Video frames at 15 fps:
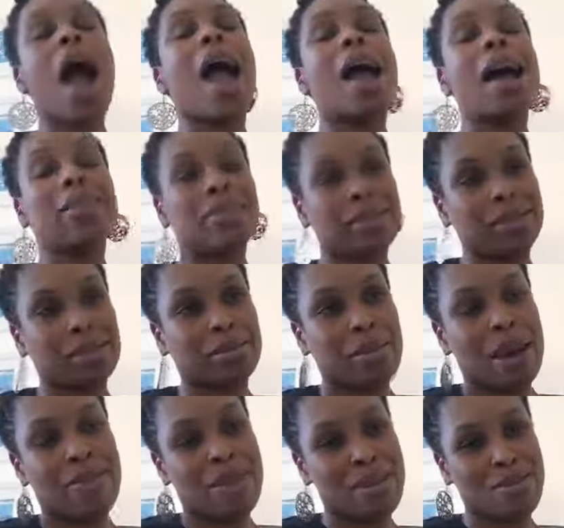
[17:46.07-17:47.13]
and this is
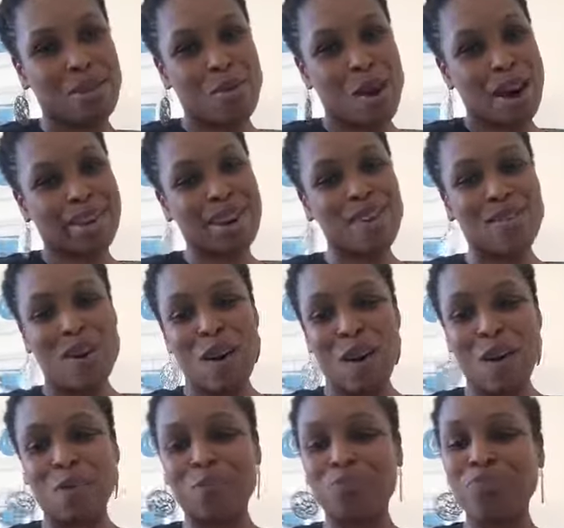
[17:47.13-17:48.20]
my favorite one of
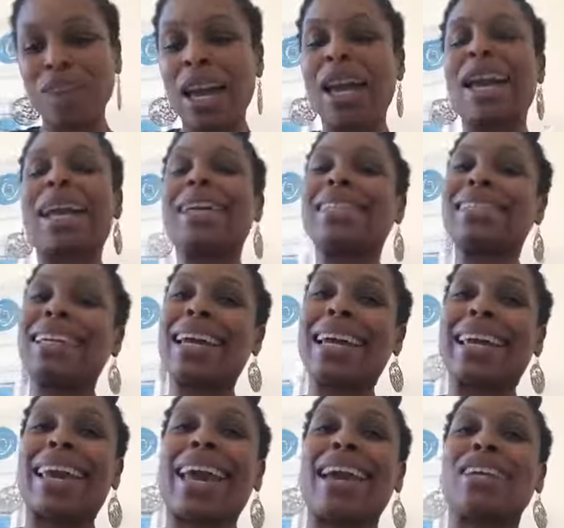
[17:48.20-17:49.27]
all, is to
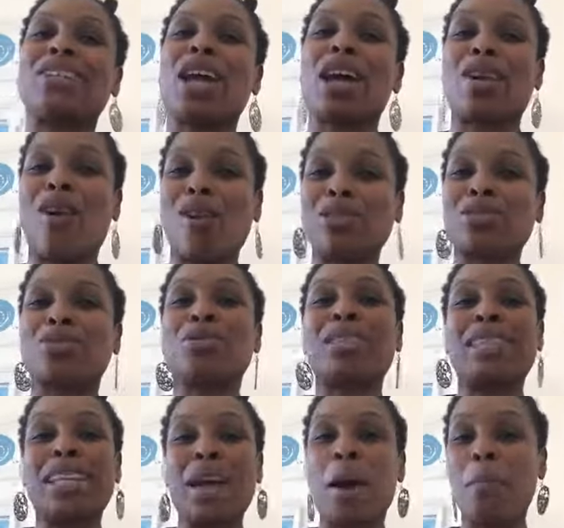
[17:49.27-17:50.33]
engage in
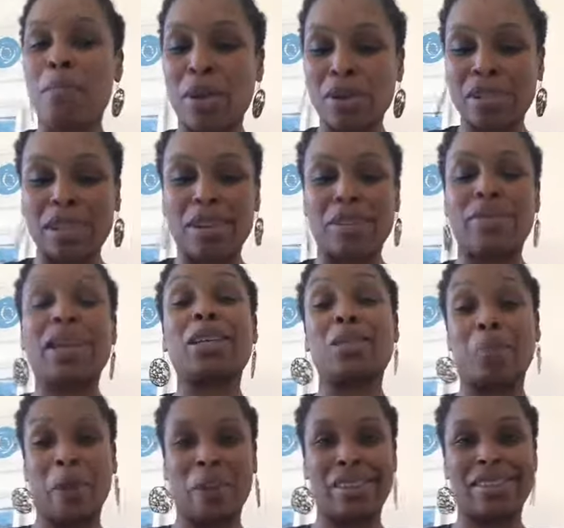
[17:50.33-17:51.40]
culturally immersive
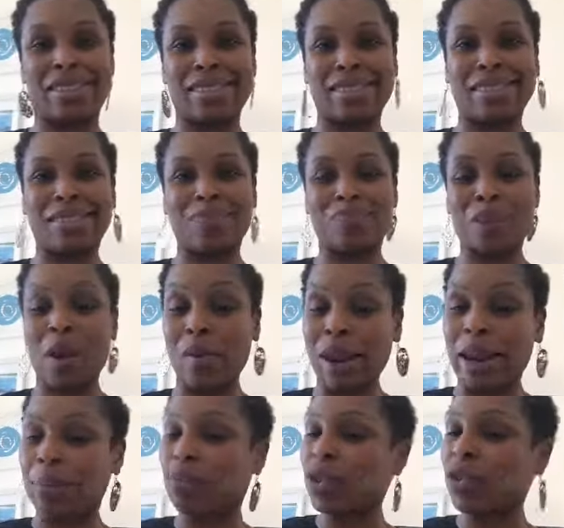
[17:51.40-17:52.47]
experiences. All
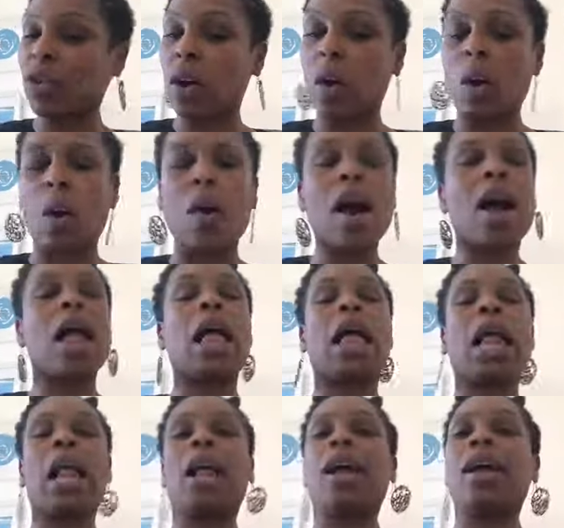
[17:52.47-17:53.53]
right. So
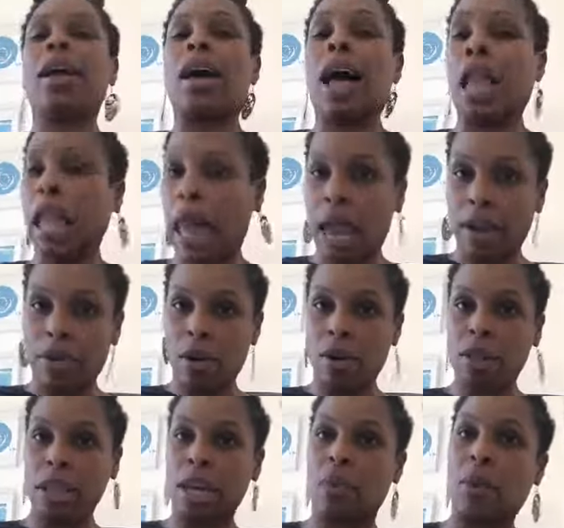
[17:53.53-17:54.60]
a lot of
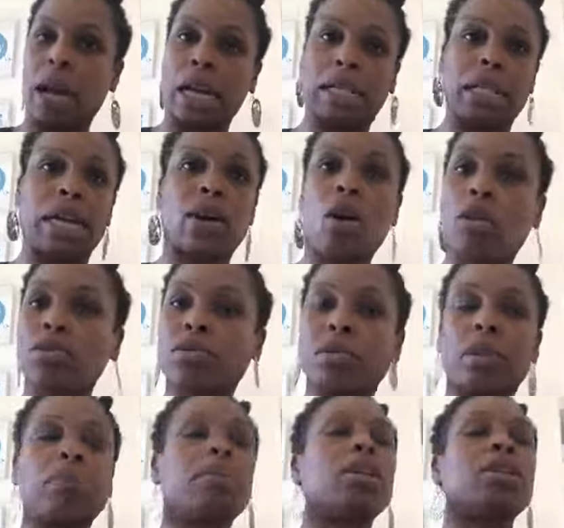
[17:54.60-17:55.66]
folk think when I say
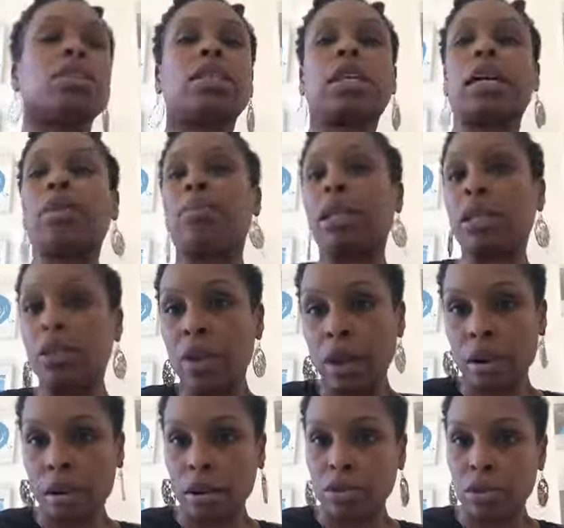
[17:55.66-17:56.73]
cultural immersion, when you
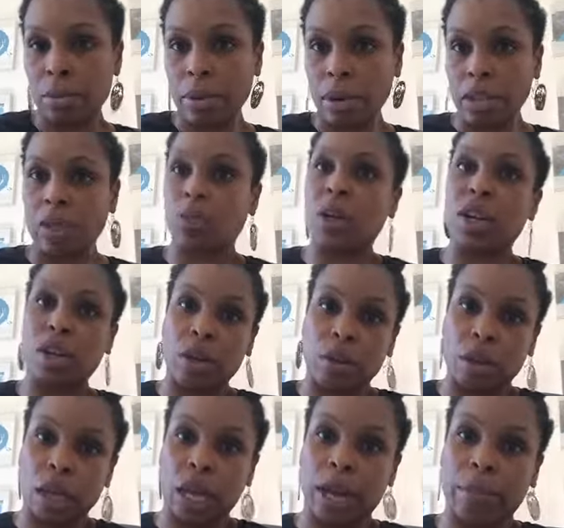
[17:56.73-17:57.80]
hear cultural immersion, what do you
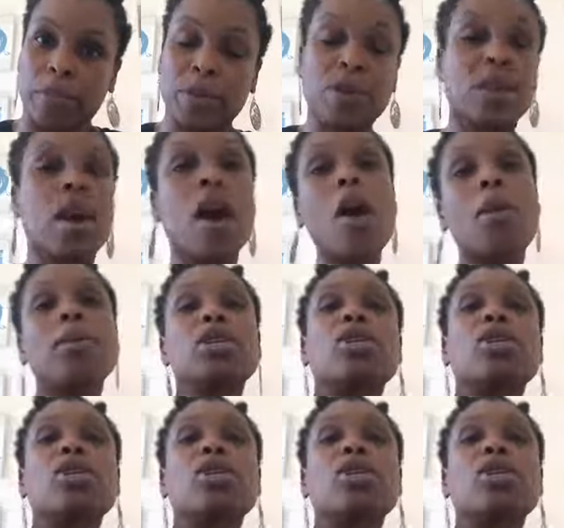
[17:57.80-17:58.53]
think? You think, oh, I'm going to